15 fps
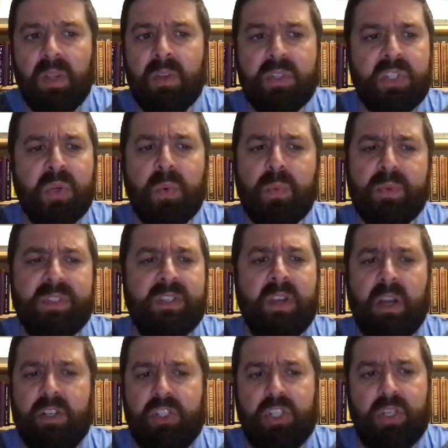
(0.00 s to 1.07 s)
So it was
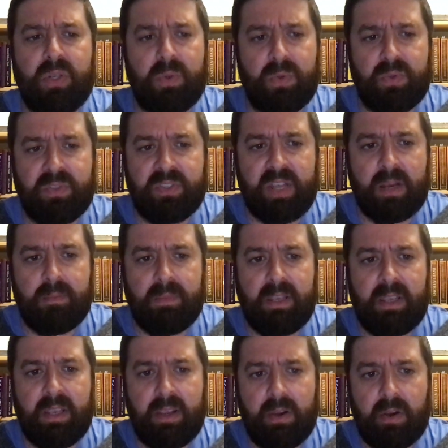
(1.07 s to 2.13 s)
not you who sent me
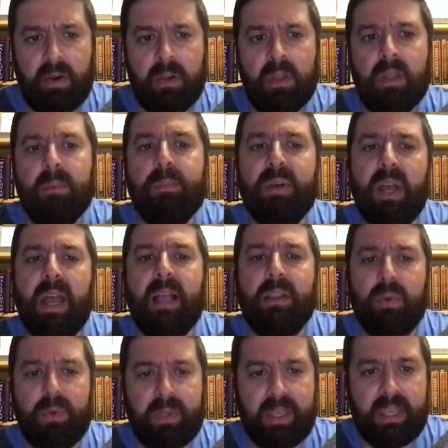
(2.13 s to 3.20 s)
here, but
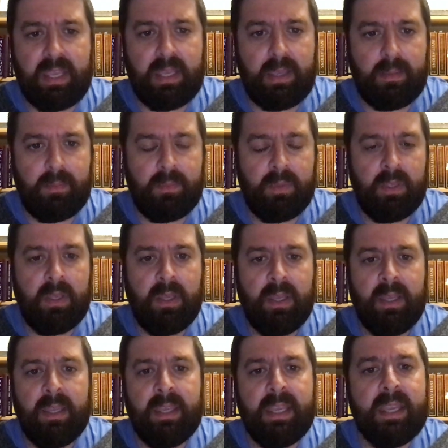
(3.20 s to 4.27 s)
Elohim.
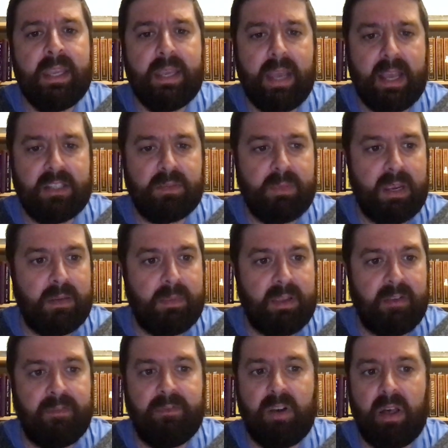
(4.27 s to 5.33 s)
He has made me
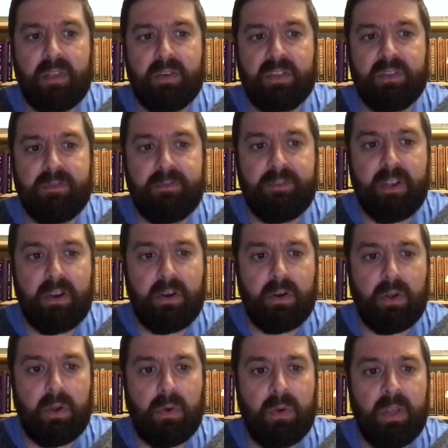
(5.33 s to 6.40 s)
a father to
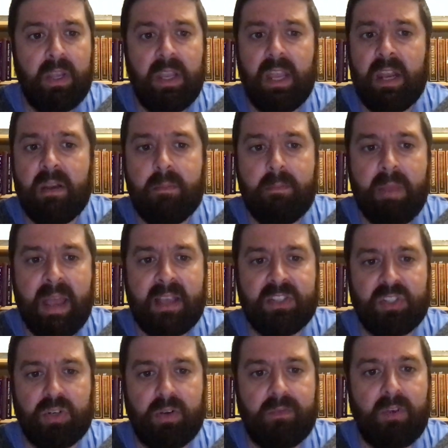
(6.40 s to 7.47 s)
Pharaoh, and a
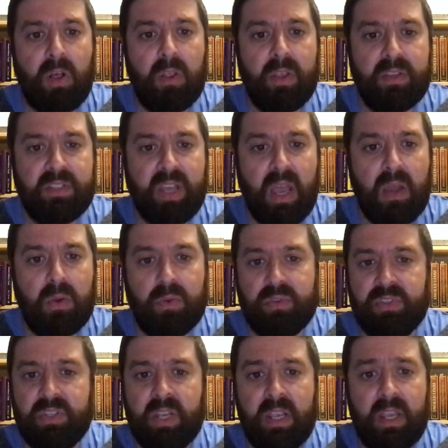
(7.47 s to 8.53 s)
master of all his
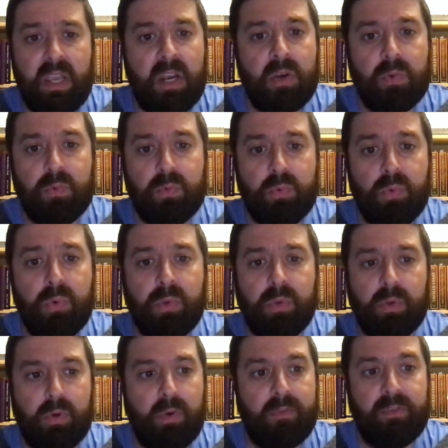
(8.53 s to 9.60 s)
house, and a
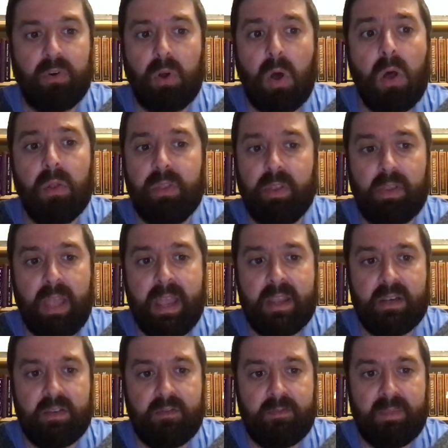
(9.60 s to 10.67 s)
ruler over all the
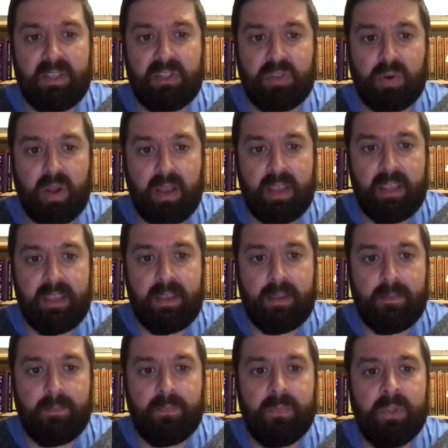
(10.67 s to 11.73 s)
land of Mitsrayim.